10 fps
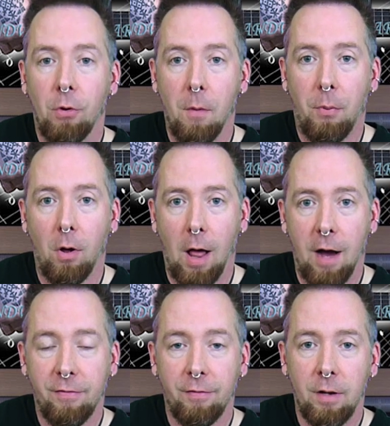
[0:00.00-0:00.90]
do a pull
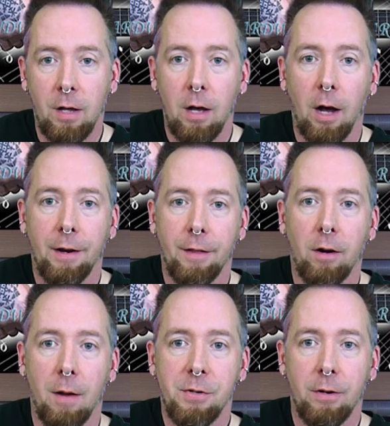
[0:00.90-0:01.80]
off,
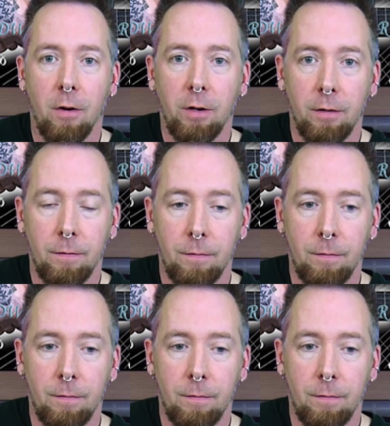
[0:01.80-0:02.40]
another upstroke,